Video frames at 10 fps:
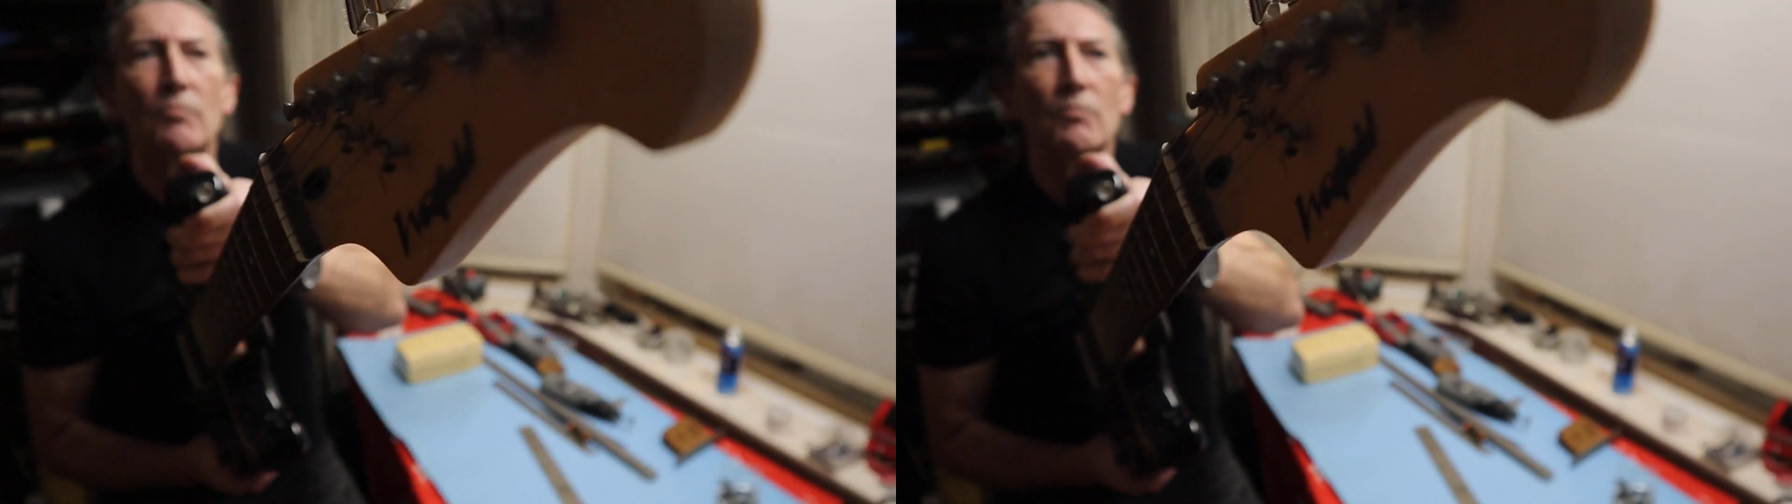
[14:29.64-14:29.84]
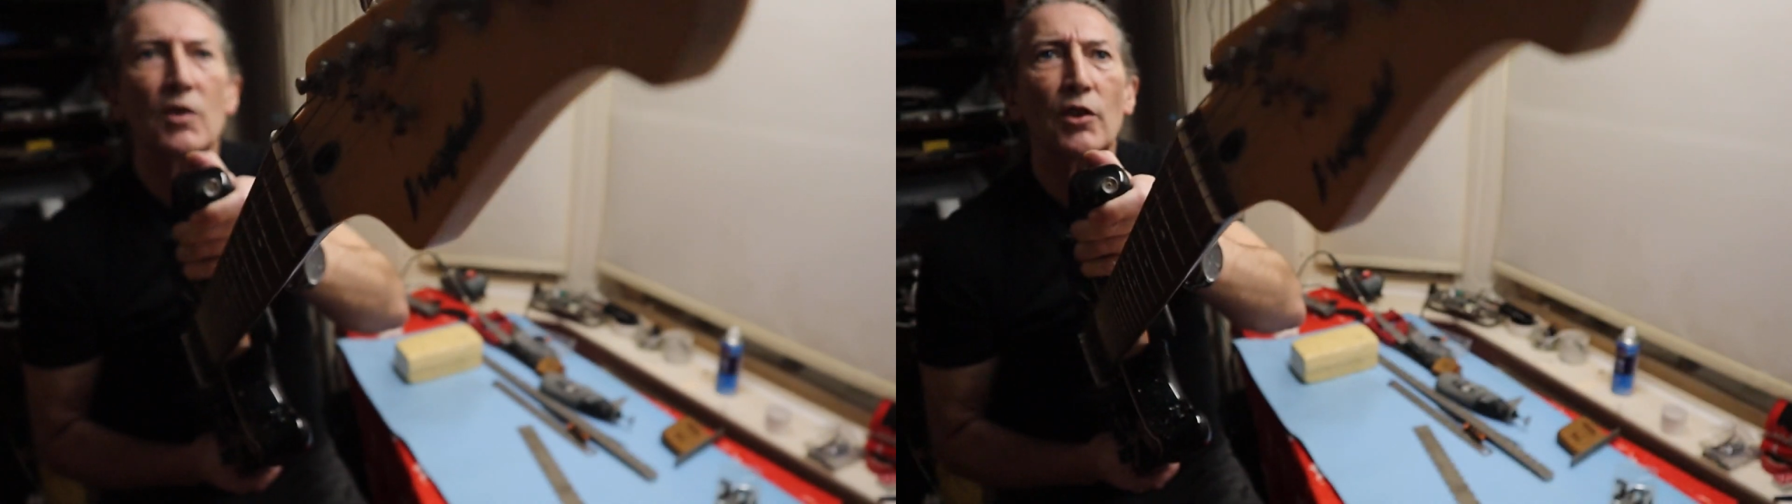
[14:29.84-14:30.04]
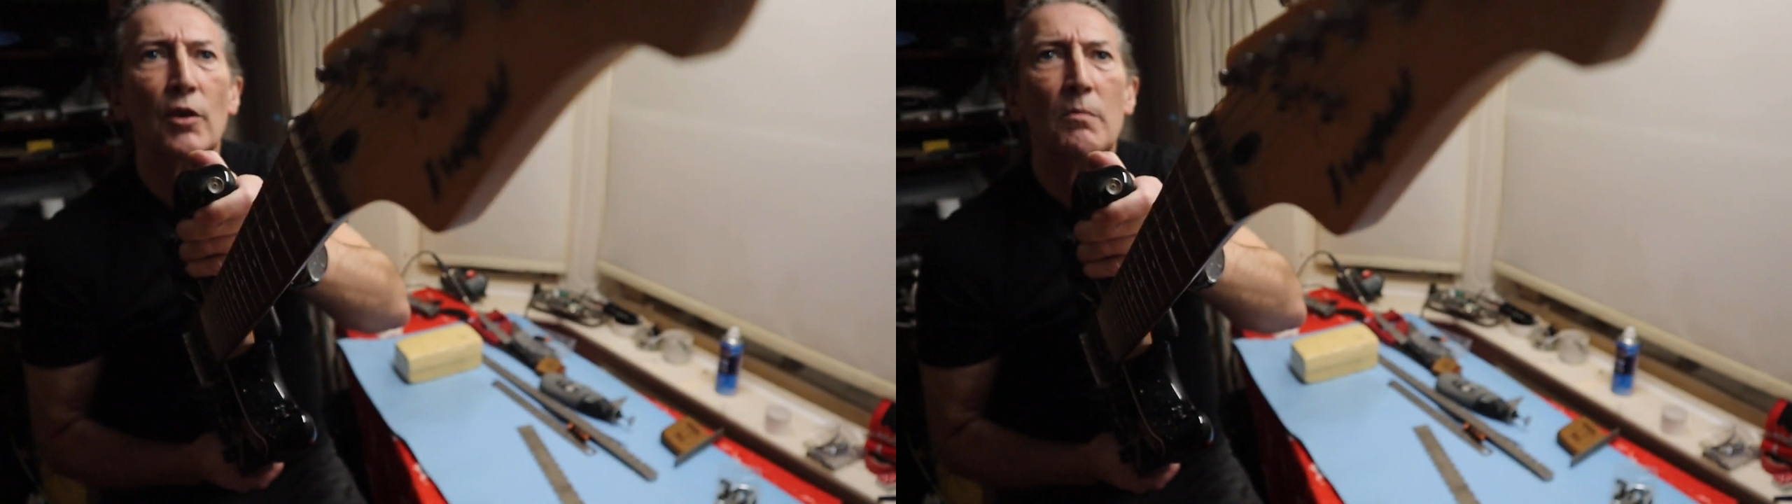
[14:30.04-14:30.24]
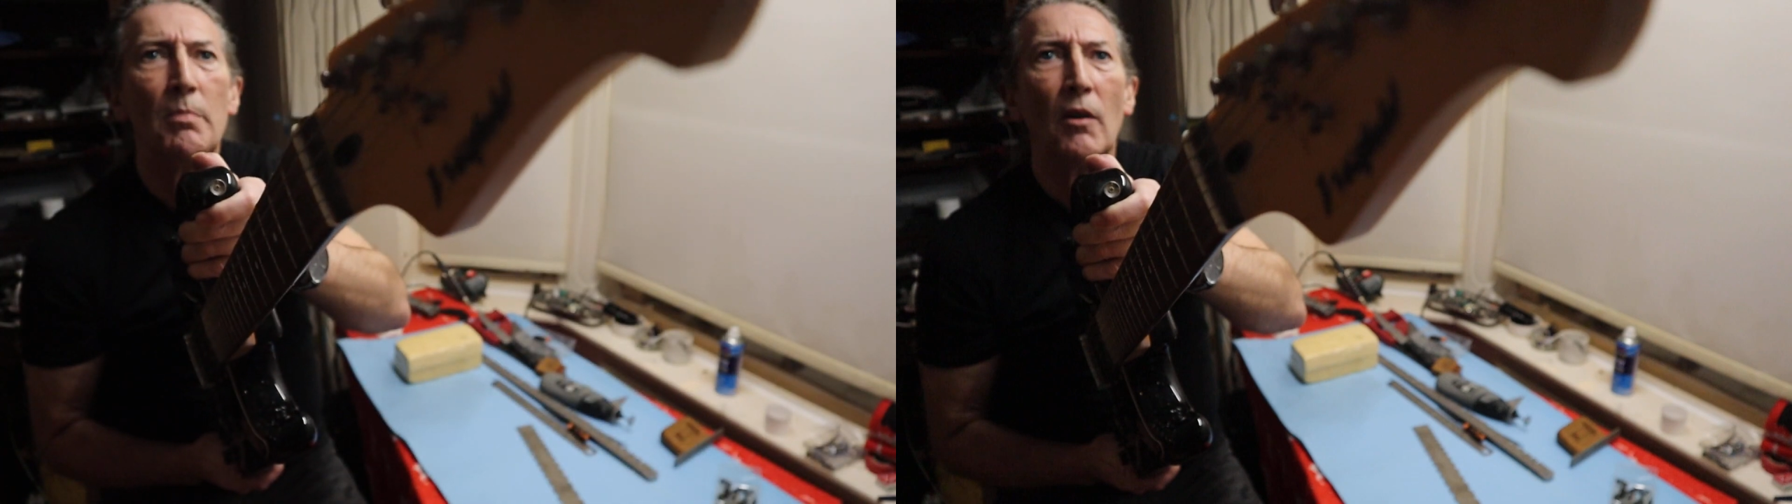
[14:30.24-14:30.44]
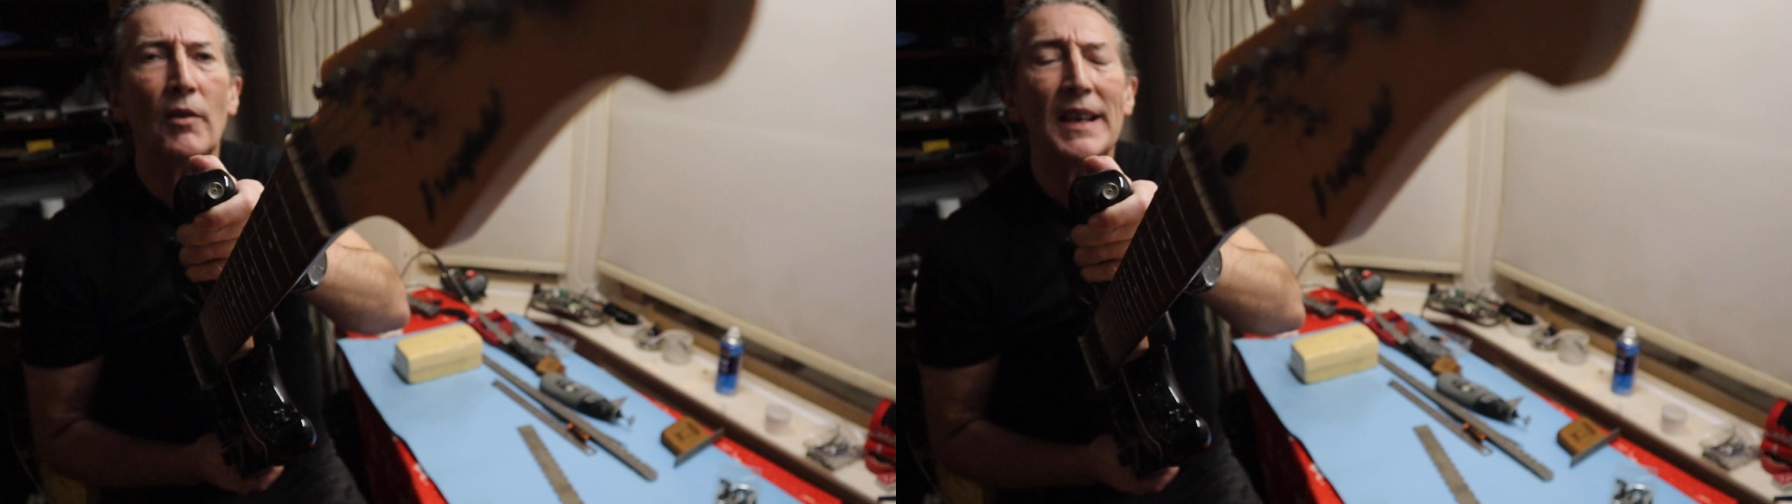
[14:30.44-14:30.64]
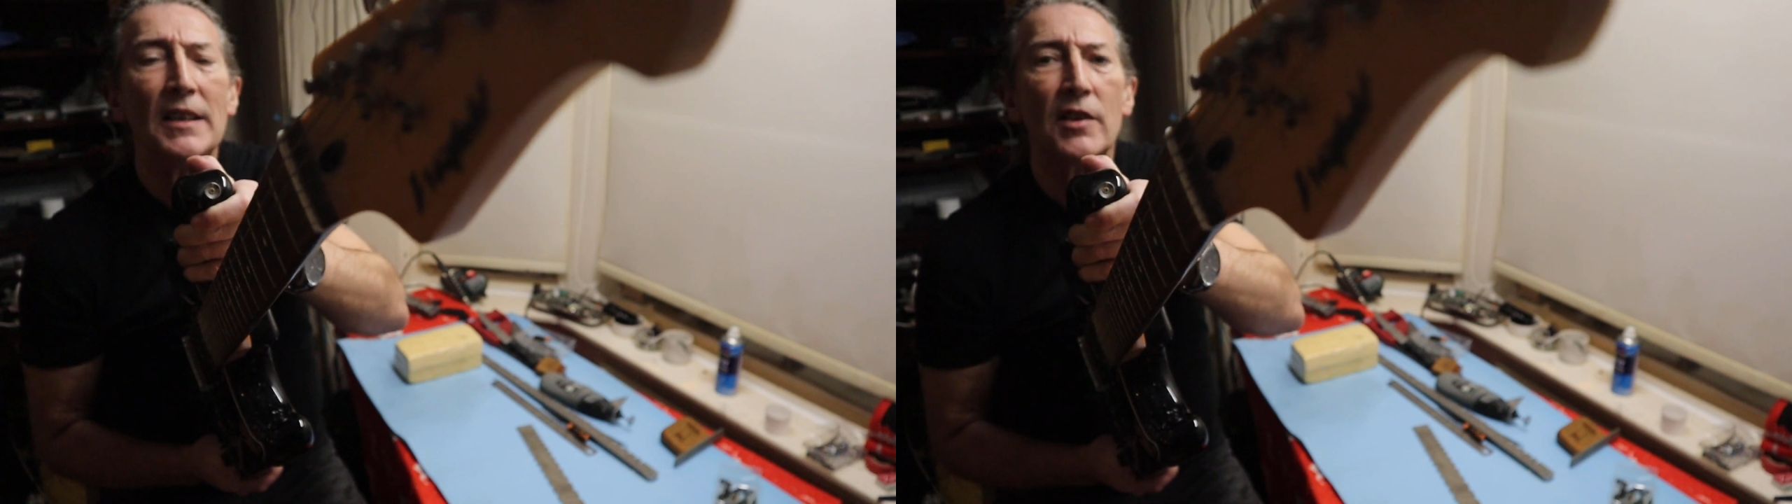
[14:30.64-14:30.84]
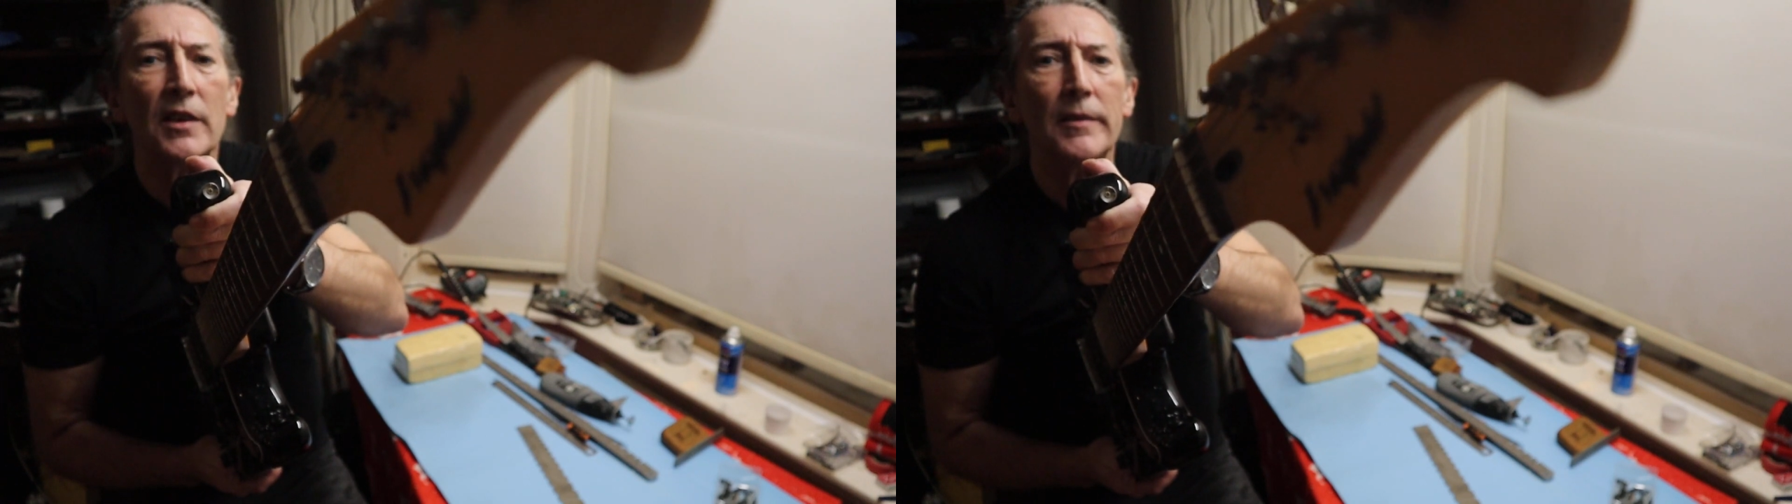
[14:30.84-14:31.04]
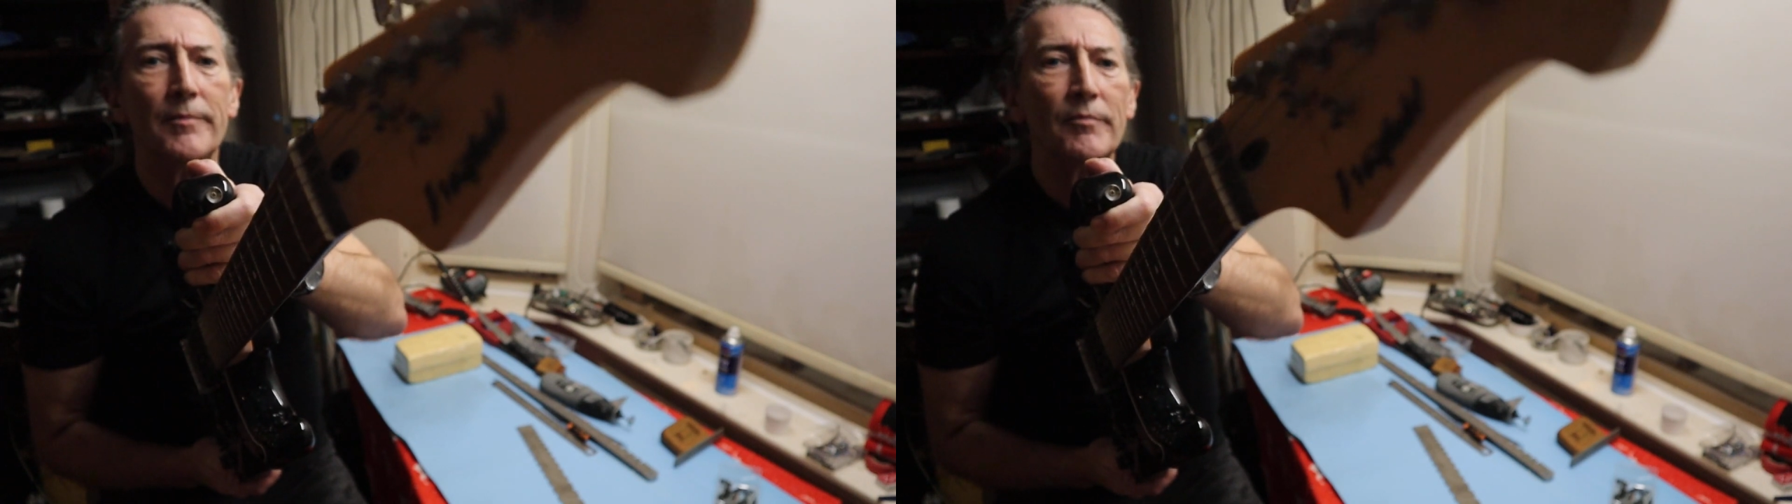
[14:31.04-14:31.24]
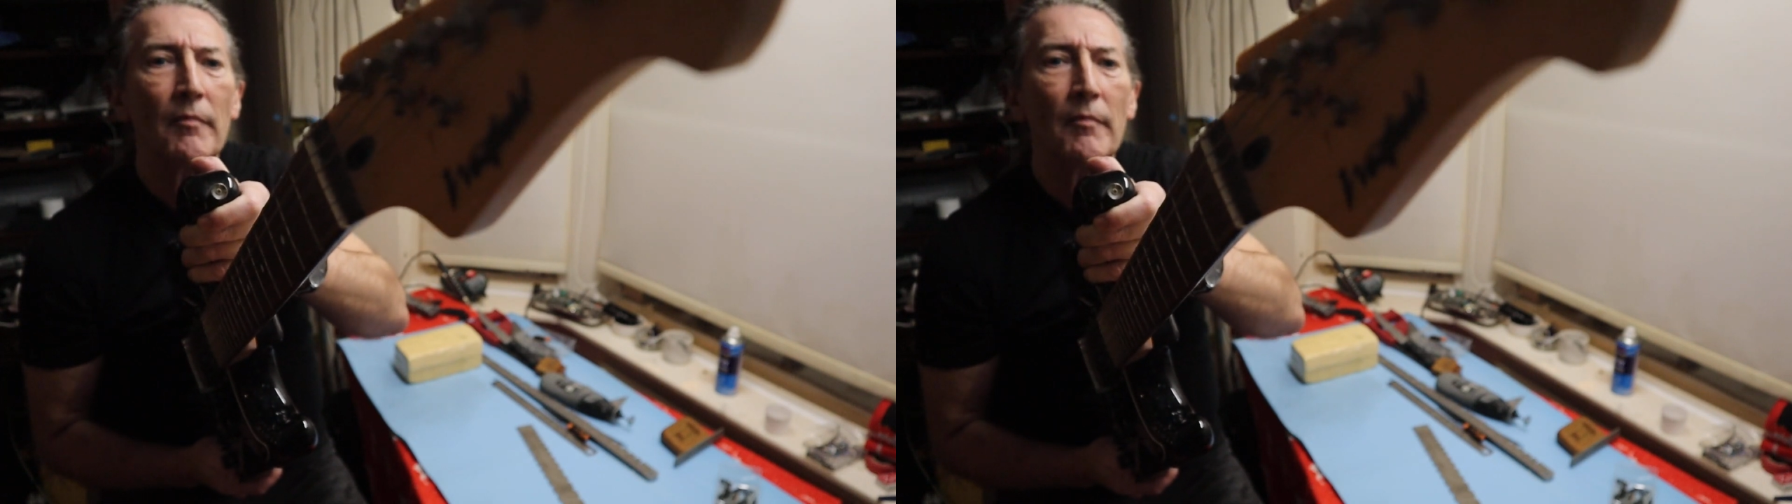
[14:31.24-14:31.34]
screw bolt insert